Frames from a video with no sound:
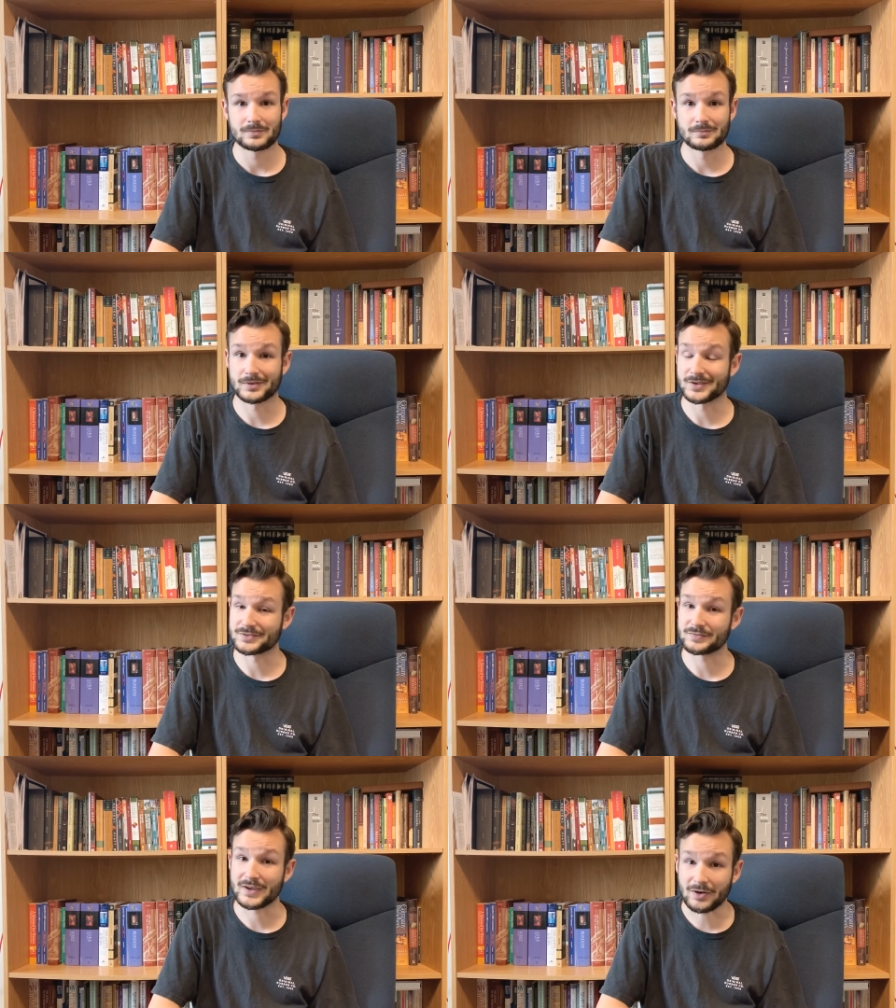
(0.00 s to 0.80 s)
because
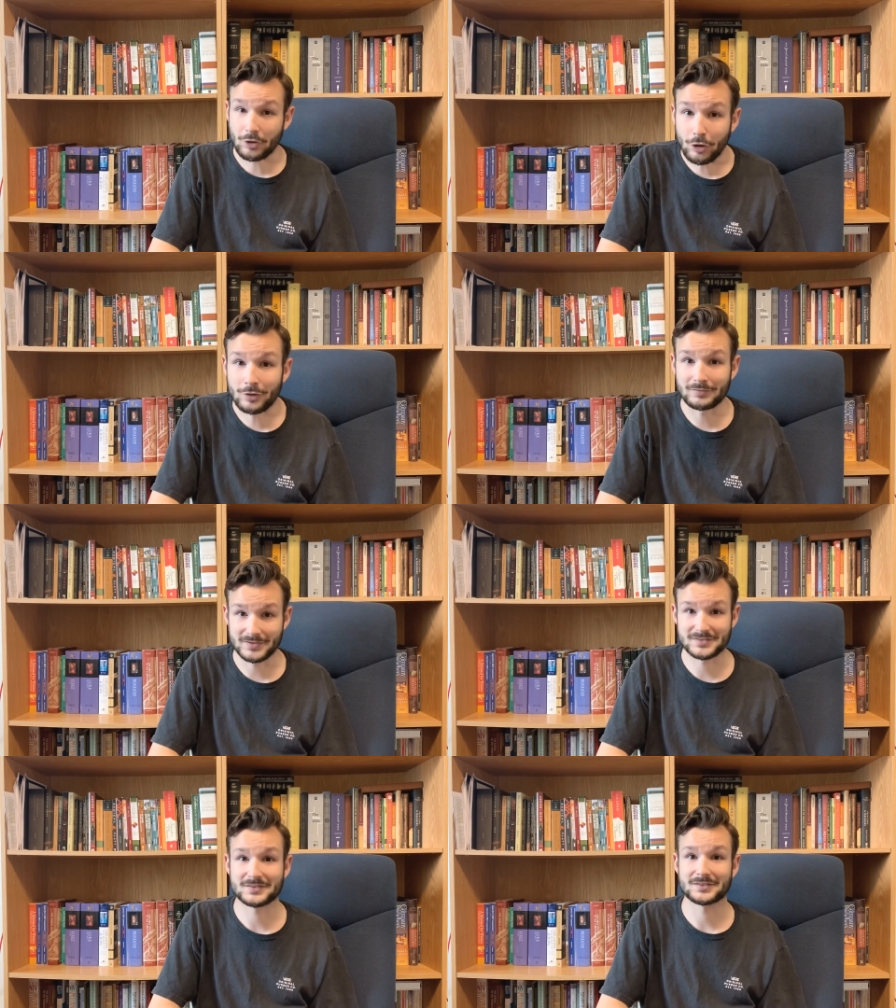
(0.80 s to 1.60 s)
you've got a
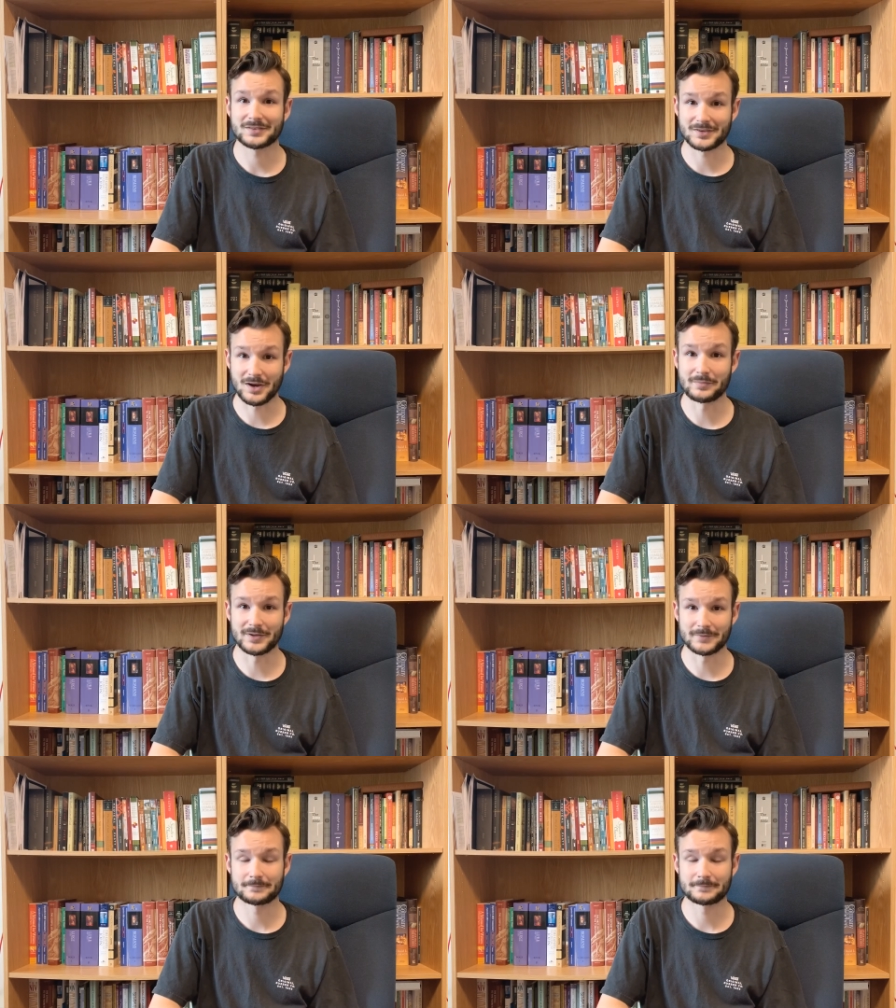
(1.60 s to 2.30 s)
harvest coming,